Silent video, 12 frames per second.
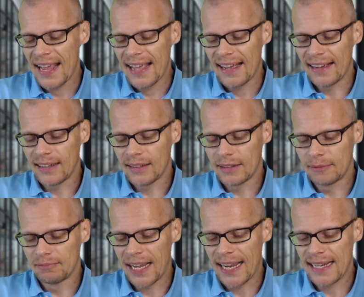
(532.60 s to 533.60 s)

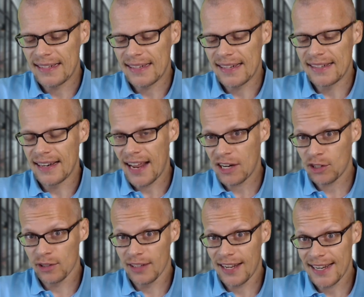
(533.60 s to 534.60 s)
and
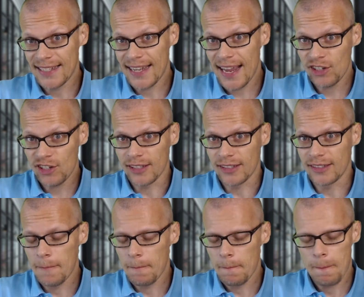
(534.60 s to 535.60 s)

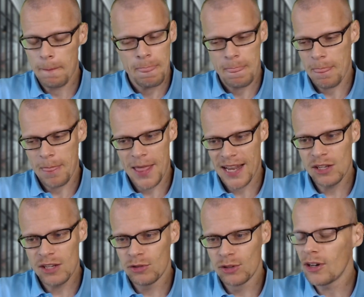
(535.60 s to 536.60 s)
intellectualization, then
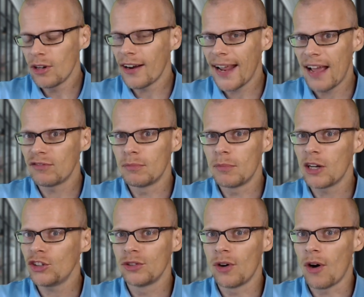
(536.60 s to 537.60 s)
you do not have
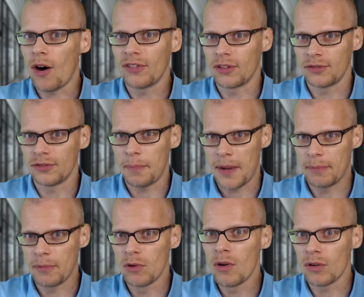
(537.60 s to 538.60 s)
much to offer for
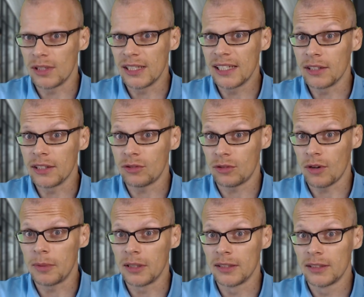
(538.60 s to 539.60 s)
people who are really in
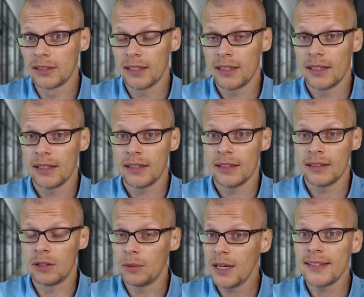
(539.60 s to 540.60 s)
trouble.
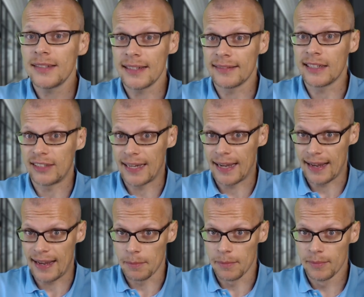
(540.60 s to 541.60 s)
You're wasting their
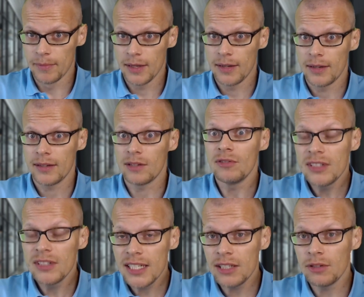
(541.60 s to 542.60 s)
time. You
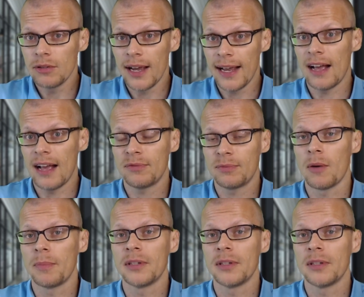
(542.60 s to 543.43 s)
need to have proper